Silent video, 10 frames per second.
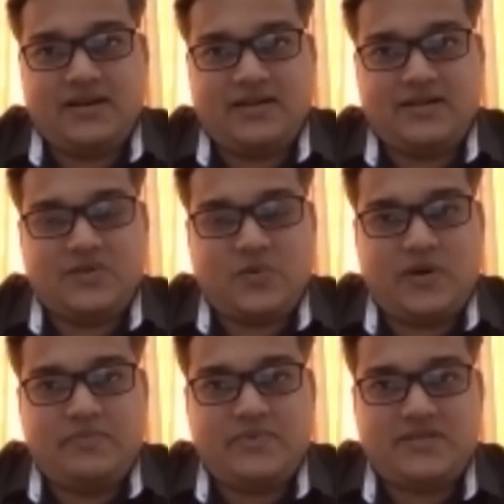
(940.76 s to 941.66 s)
one
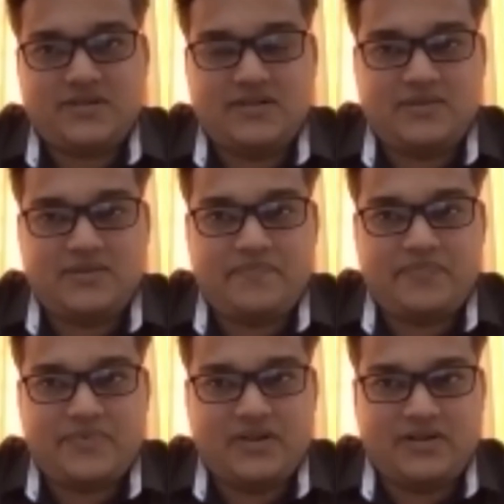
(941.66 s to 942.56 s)
Mr.
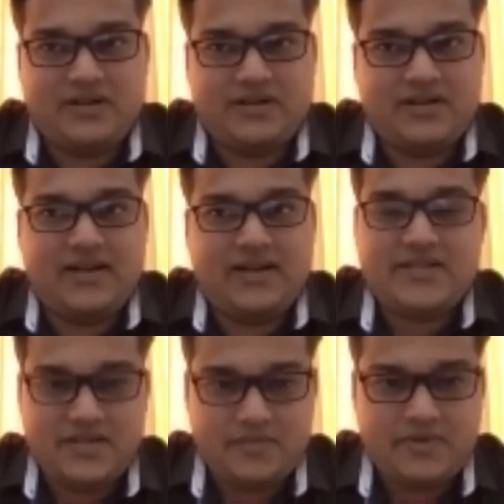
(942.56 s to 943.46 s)

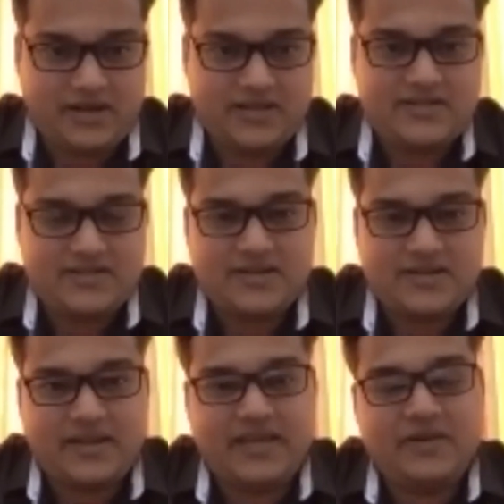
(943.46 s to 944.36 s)
Kalisharam Raj,
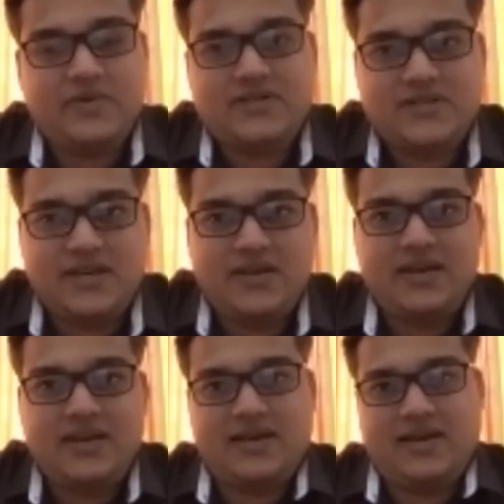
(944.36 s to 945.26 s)
he was the
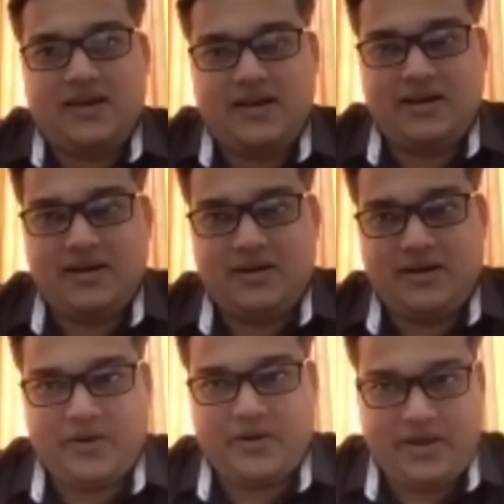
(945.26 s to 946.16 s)

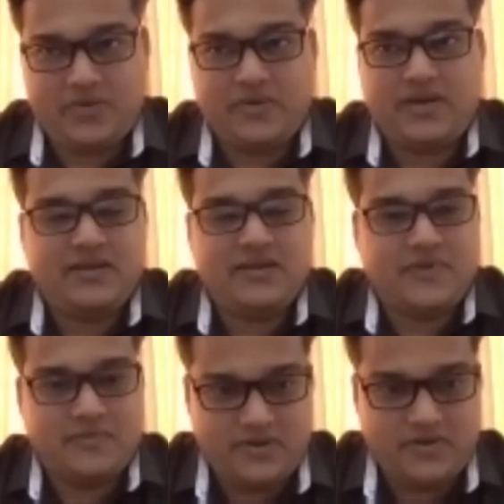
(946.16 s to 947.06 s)
advocate
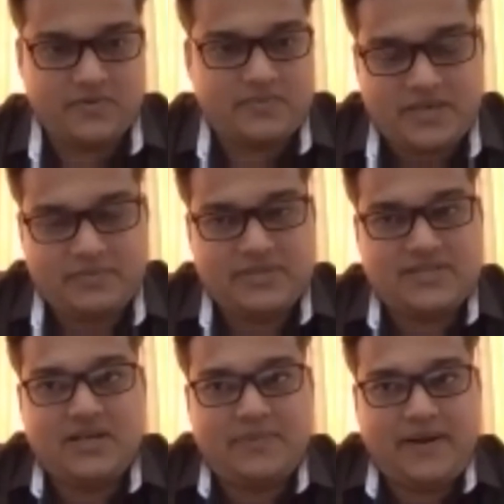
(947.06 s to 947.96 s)
from, he
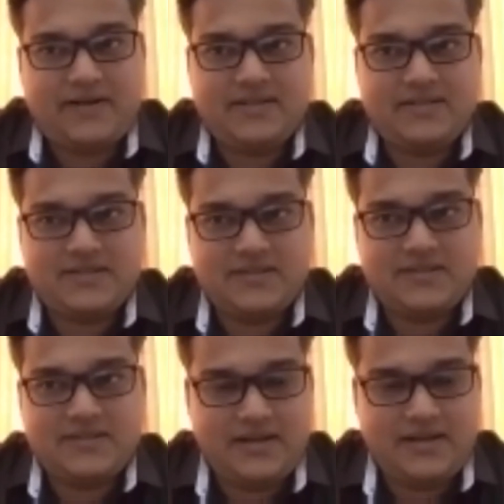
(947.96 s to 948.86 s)
basically practices in
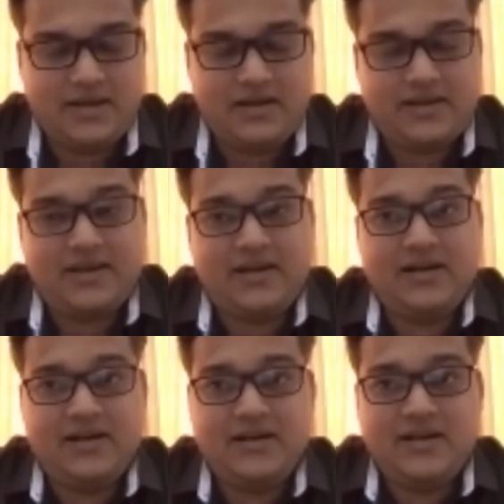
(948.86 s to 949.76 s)
Delhi,
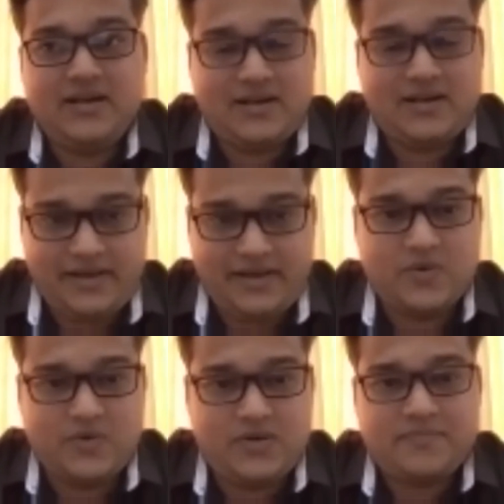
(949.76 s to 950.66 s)
Kerala High
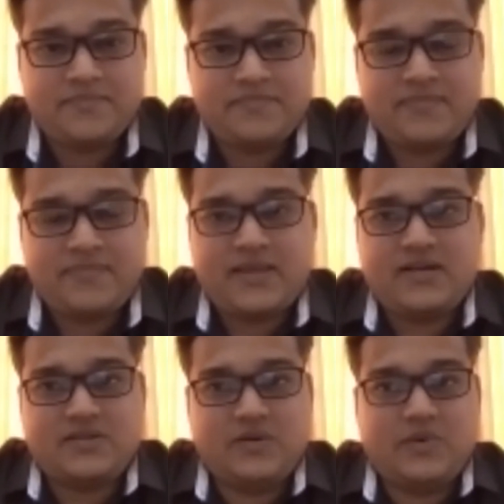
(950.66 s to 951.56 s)
Court.
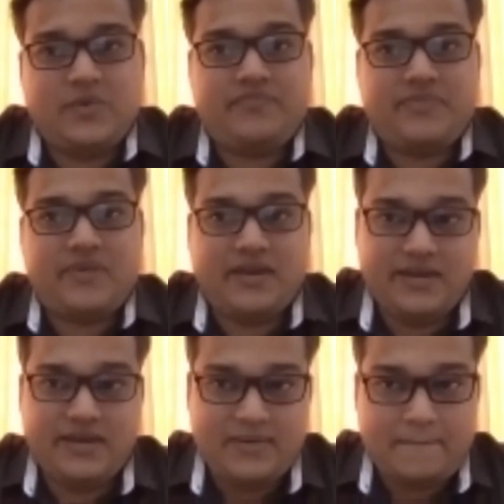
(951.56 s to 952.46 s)
So
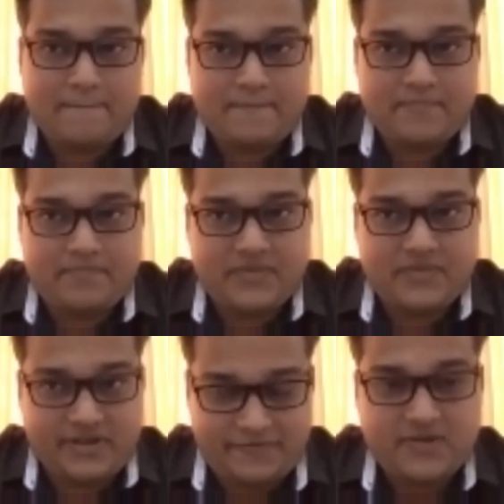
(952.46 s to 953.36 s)
he
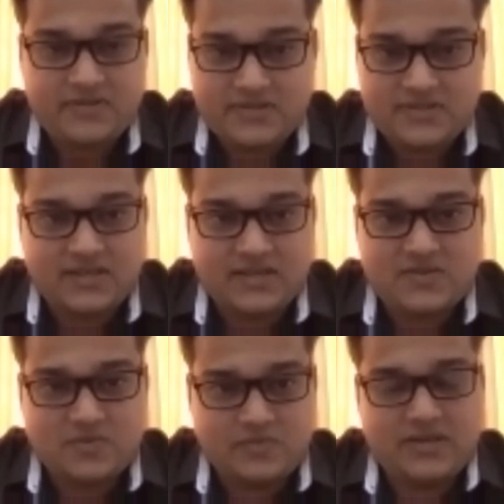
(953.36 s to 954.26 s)
referred this case to
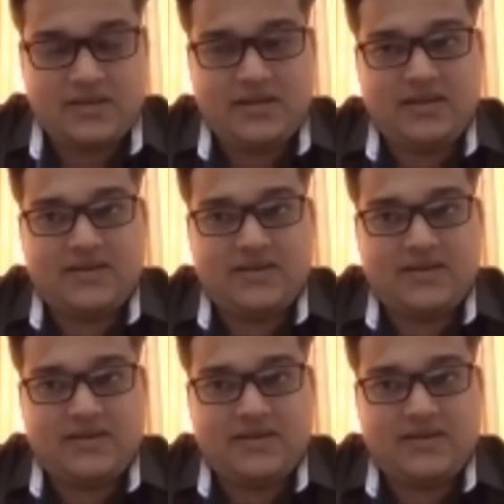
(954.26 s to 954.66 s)
me, and